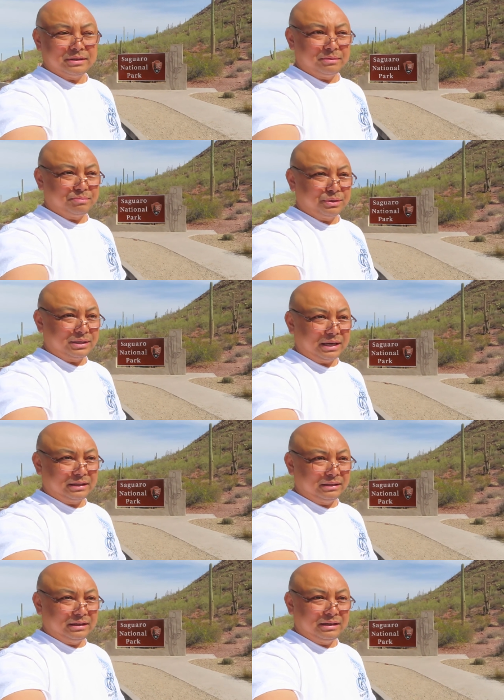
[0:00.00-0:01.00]
They're
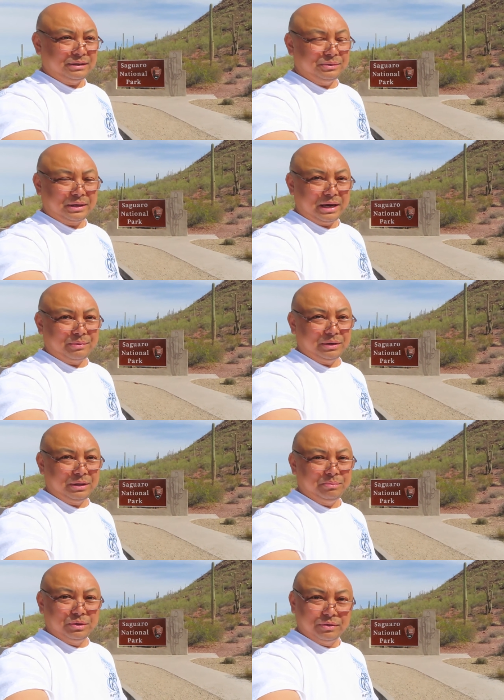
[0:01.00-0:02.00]
protected and you can't
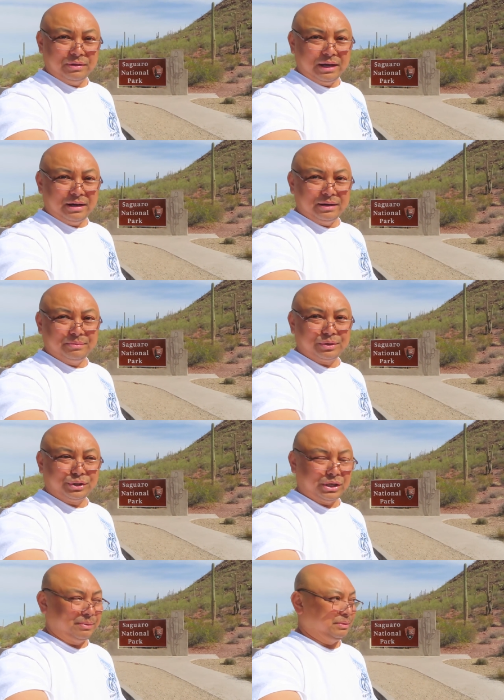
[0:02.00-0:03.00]
really move them or
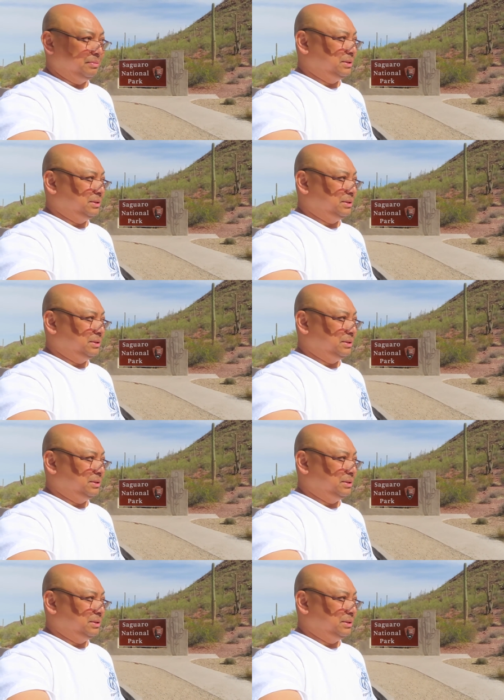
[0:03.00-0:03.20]
chop them